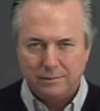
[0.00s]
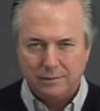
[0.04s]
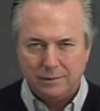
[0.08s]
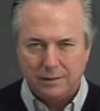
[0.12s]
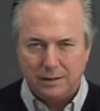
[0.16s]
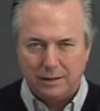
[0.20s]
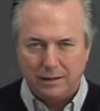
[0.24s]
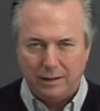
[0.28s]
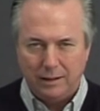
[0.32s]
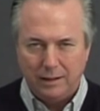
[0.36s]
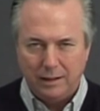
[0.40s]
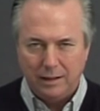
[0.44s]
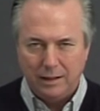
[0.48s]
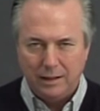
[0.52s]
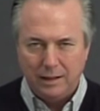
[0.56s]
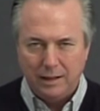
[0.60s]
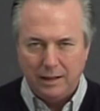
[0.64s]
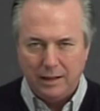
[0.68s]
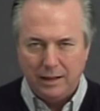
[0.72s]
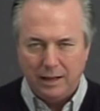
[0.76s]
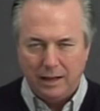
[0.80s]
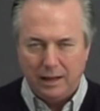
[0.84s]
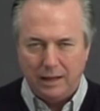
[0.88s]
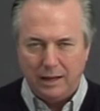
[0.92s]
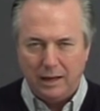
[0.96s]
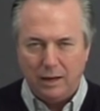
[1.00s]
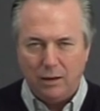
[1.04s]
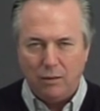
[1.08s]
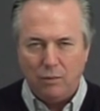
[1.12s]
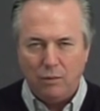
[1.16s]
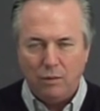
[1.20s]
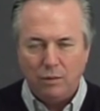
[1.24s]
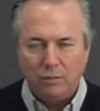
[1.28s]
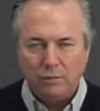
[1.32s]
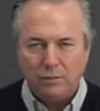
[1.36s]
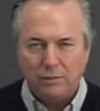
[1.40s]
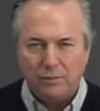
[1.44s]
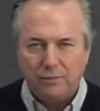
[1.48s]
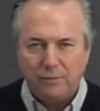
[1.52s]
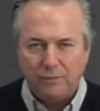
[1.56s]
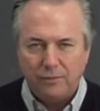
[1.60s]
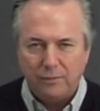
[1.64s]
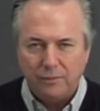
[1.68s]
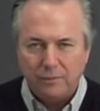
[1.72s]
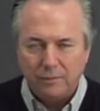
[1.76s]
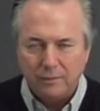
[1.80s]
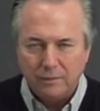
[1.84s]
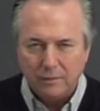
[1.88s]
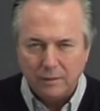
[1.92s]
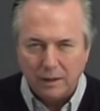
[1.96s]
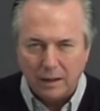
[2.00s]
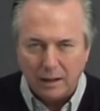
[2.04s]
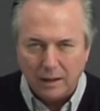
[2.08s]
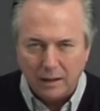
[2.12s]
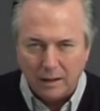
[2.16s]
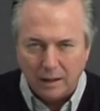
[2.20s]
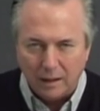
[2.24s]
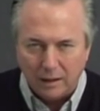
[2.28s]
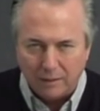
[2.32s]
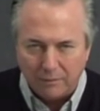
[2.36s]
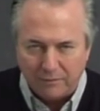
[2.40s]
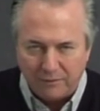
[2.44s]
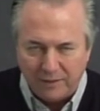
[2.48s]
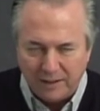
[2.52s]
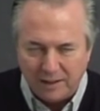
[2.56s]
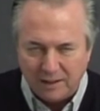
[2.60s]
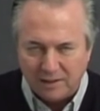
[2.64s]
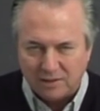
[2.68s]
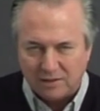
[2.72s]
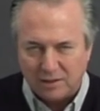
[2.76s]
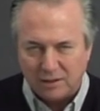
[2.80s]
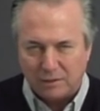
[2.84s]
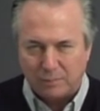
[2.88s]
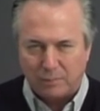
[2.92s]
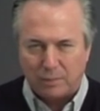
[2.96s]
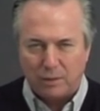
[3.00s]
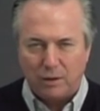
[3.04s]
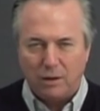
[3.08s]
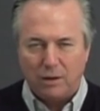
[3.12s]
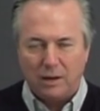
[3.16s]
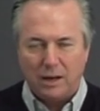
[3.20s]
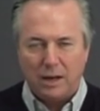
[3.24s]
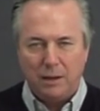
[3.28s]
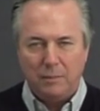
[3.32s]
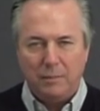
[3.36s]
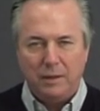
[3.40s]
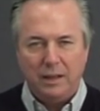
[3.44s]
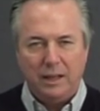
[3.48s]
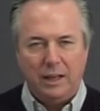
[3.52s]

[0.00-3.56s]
All right? And I won't finish this program